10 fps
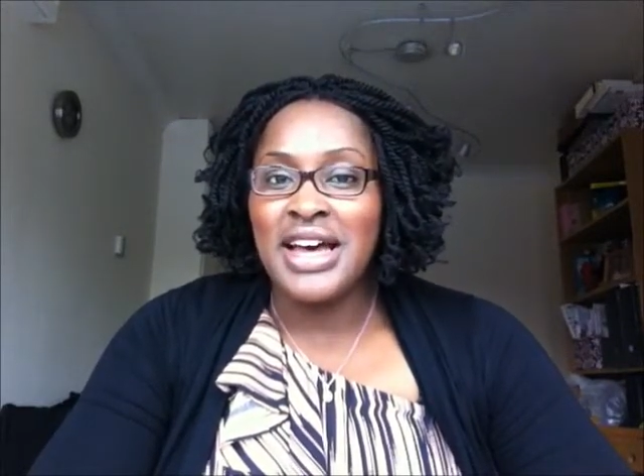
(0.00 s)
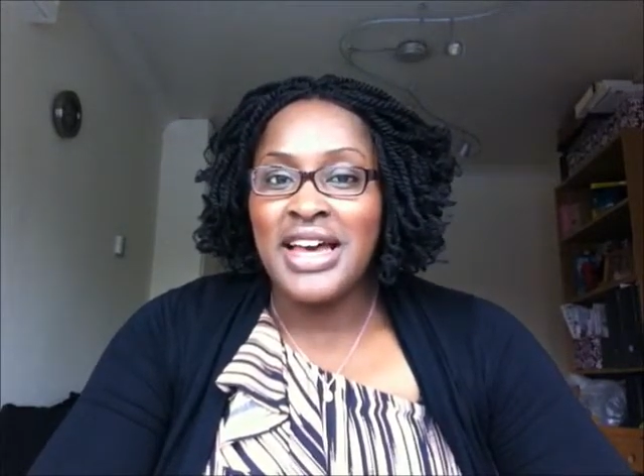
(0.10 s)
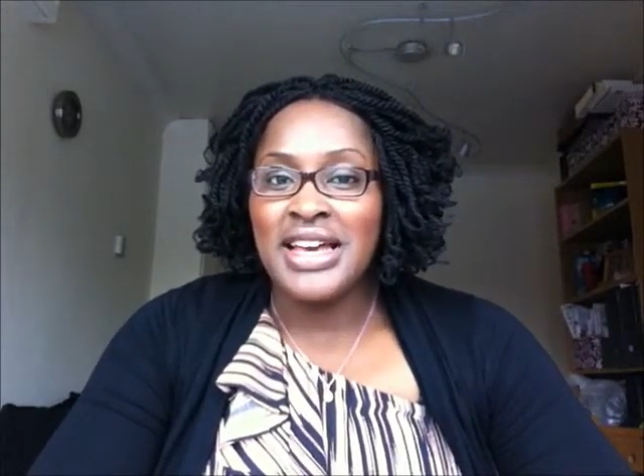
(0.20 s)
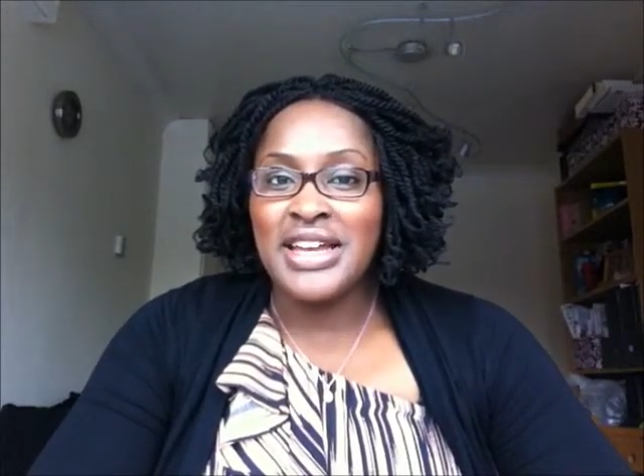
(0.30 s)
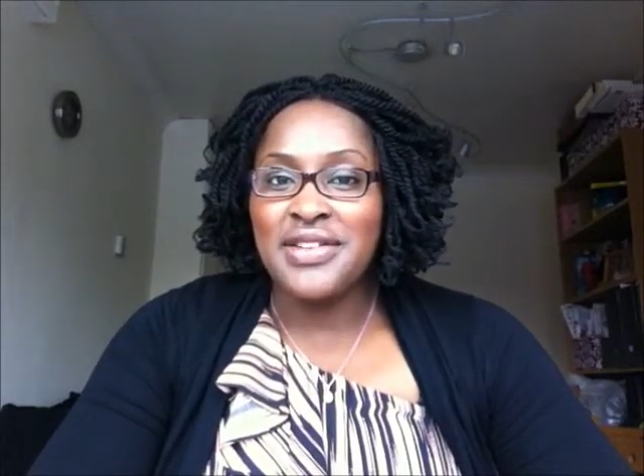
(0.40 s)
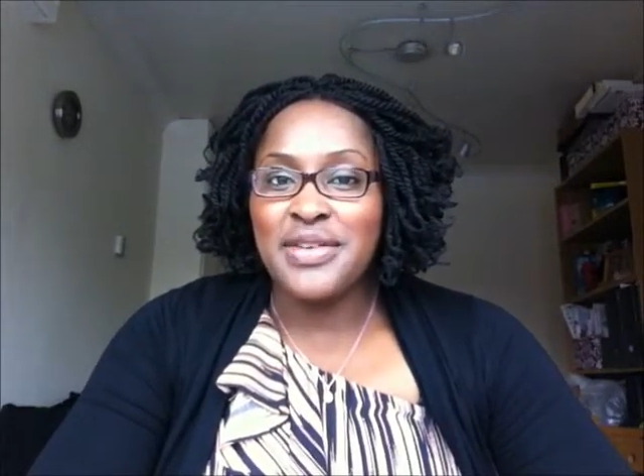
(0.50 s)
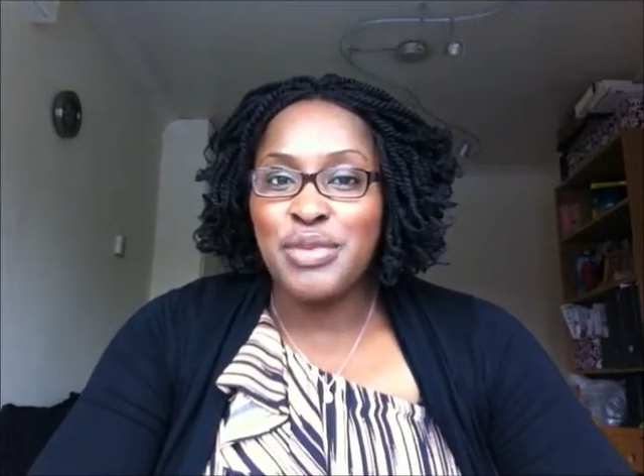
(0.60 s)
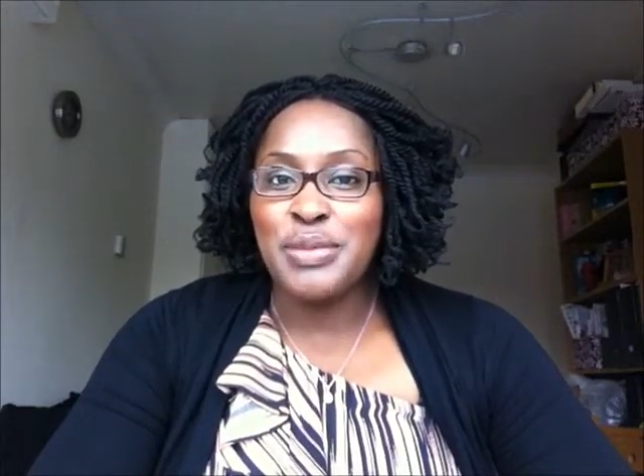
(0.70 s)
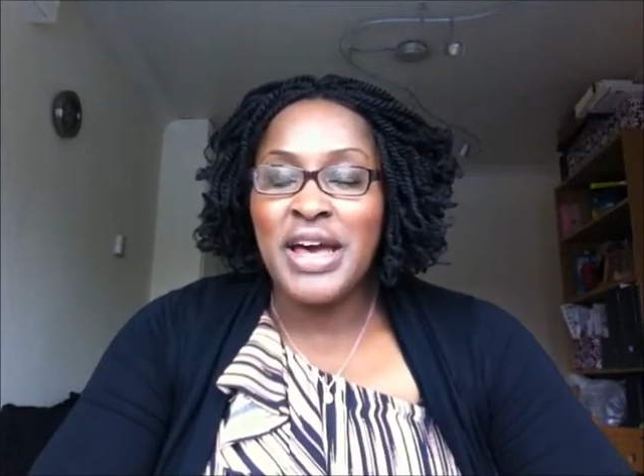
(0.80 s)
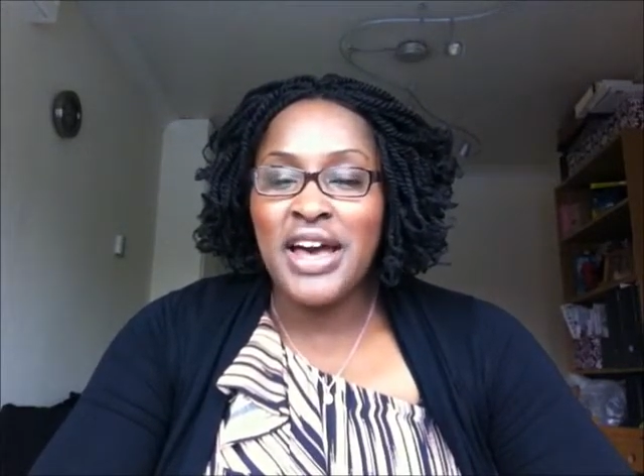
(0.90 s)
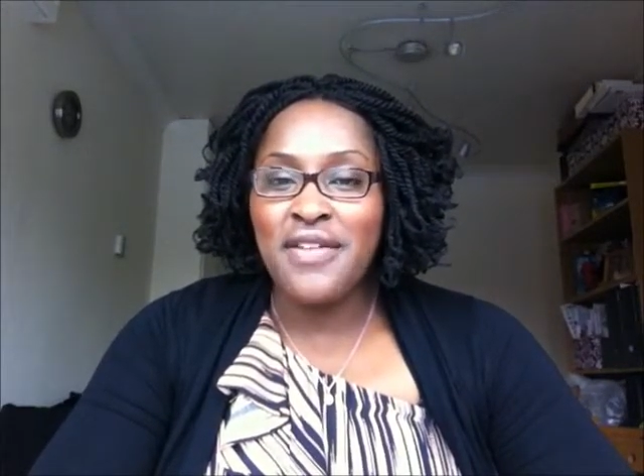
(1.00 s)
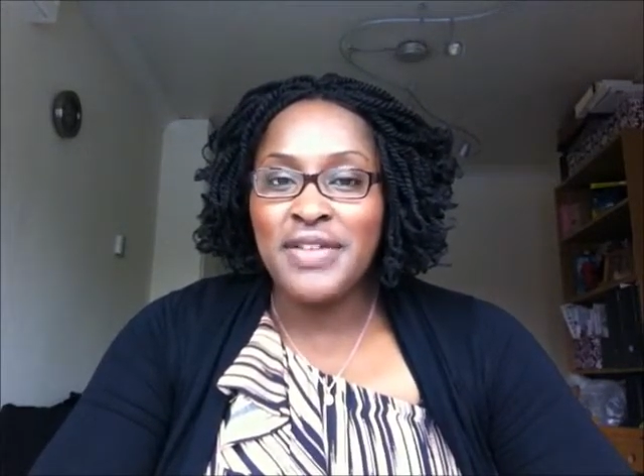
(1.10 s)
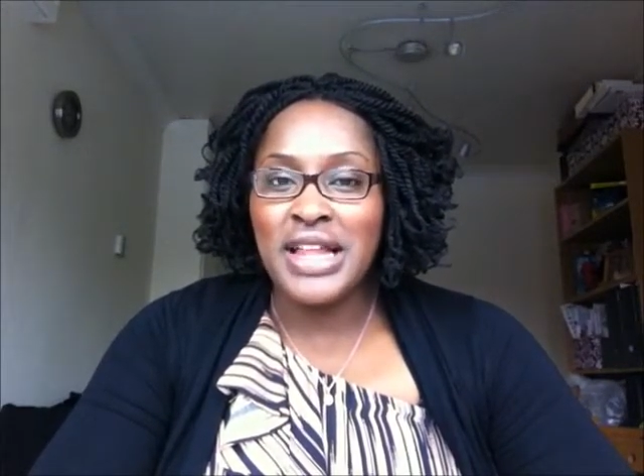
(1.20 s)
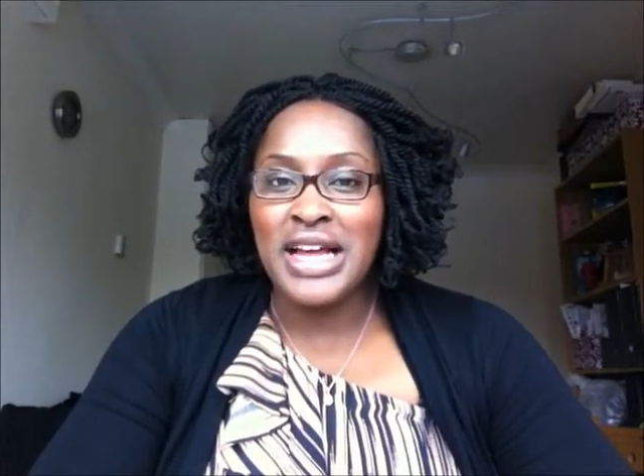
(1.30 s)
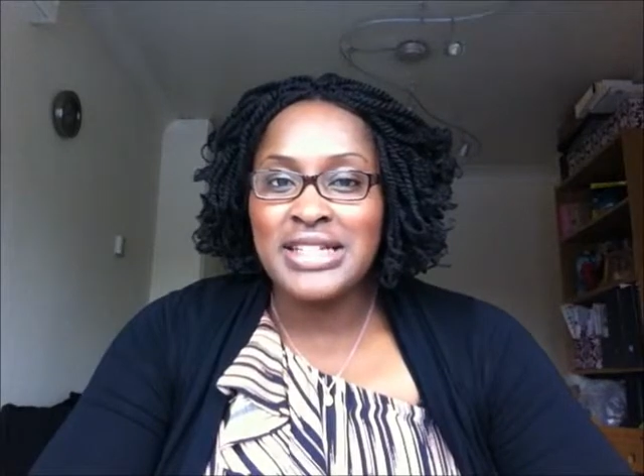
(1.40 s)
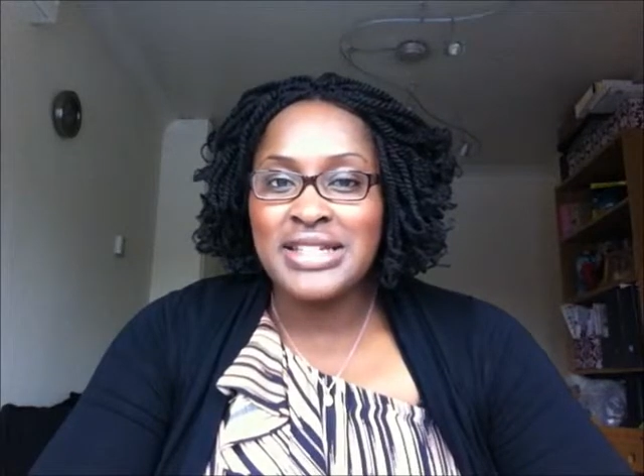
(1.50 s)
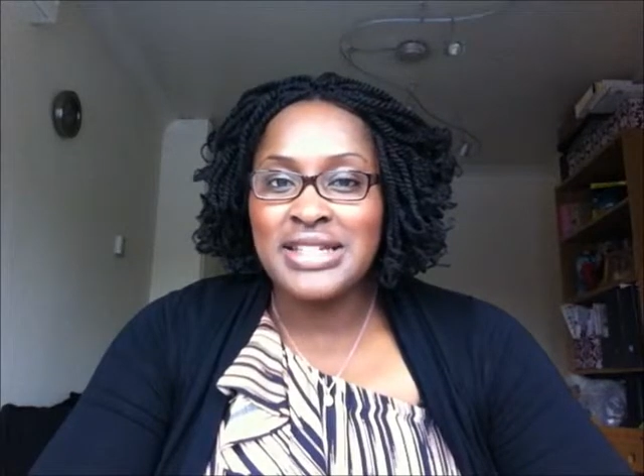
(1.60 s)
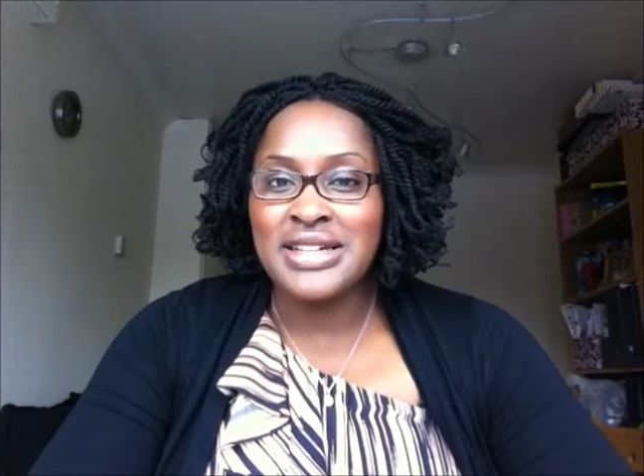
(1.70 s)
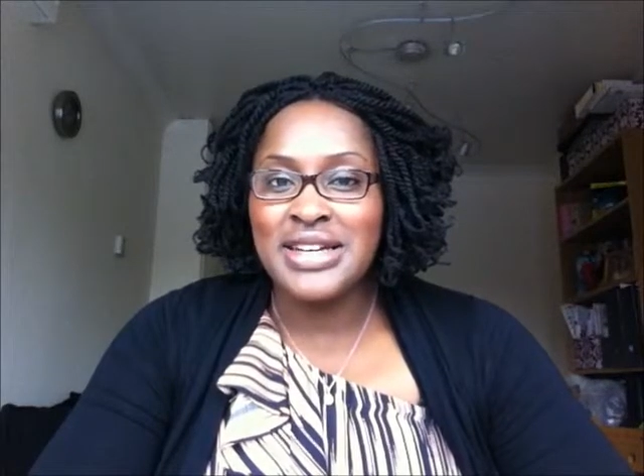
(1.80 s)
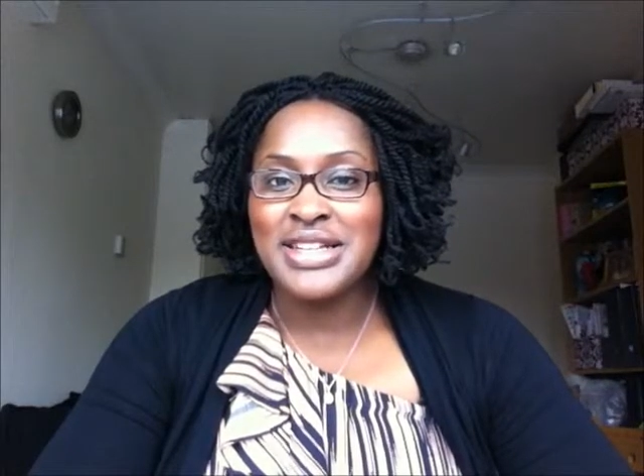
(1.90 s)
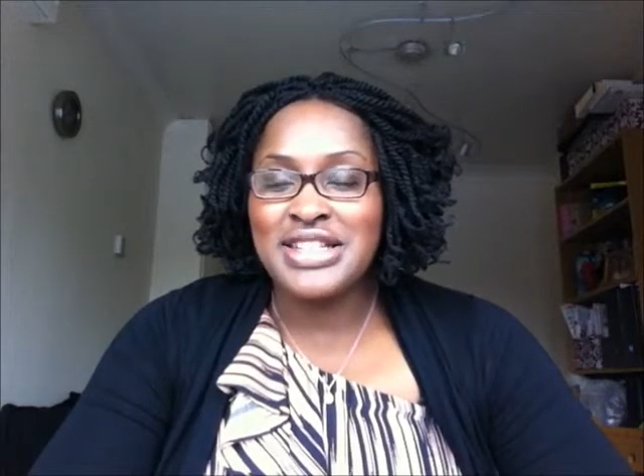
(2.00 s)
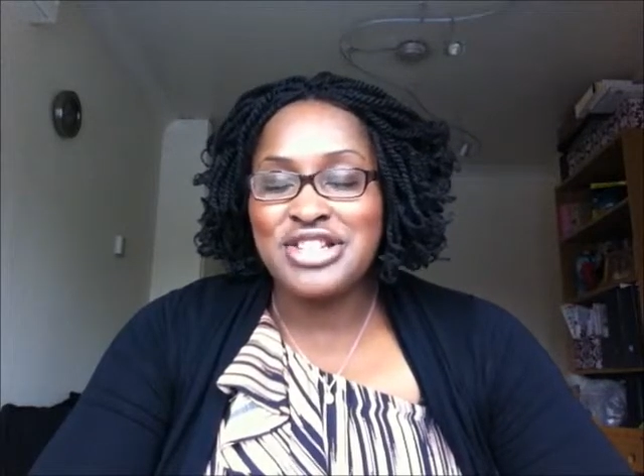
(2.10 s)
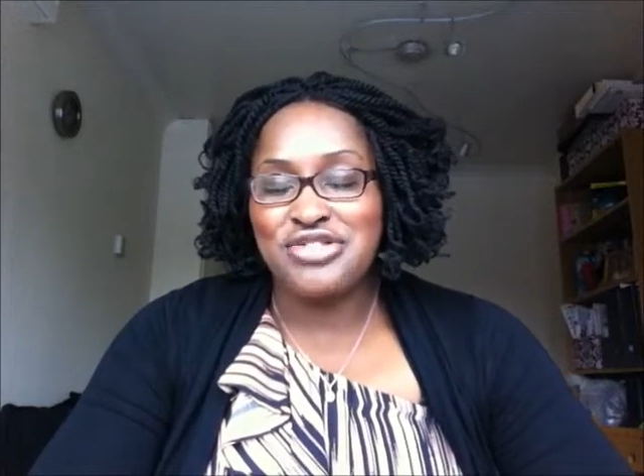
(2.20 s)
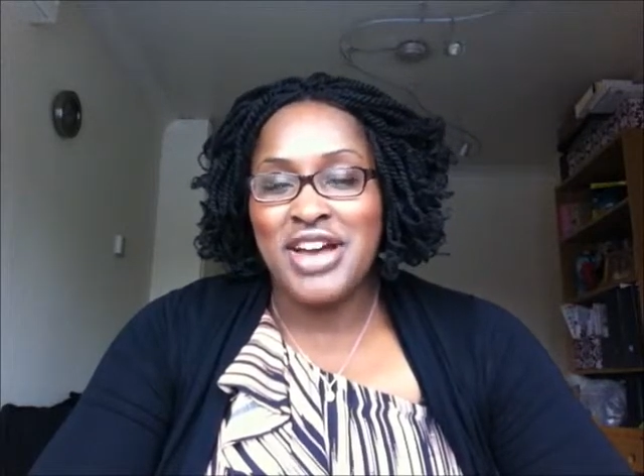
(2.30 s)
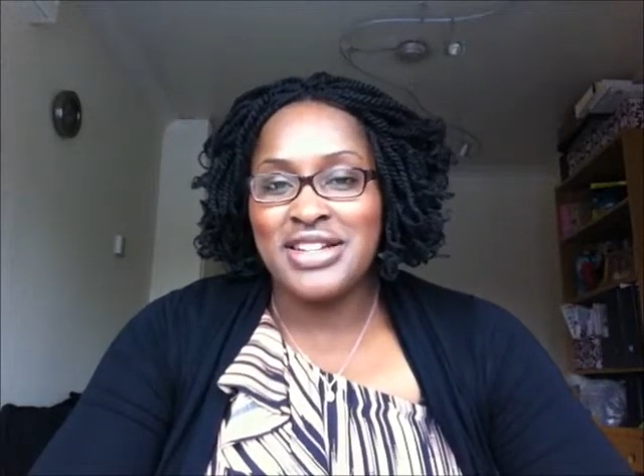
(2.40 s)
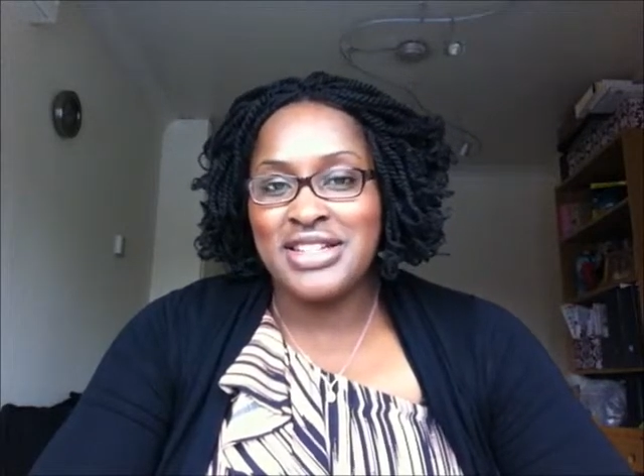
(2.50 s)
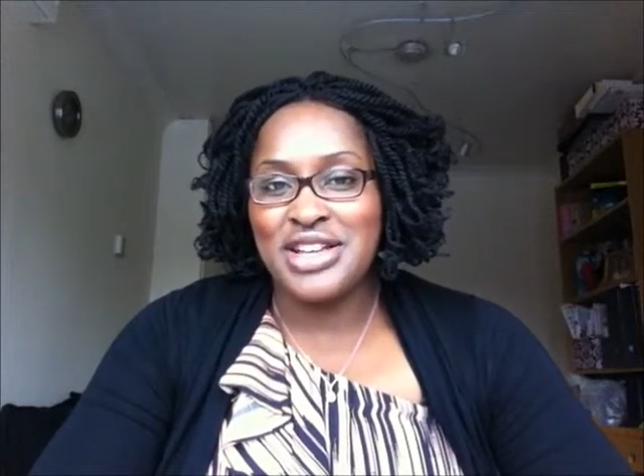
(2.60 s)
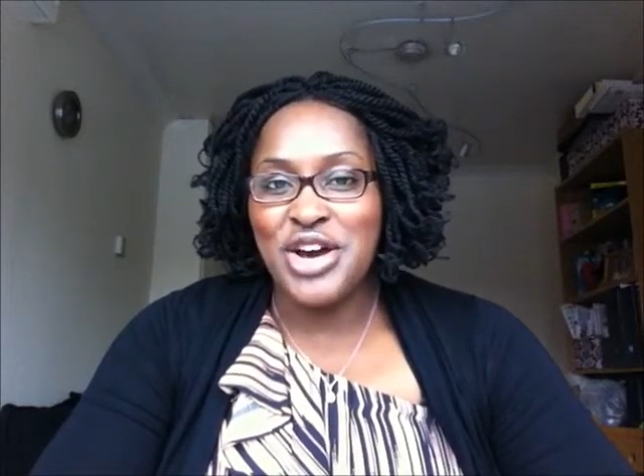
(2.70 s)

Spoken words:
I kind of prepare for the last stretch,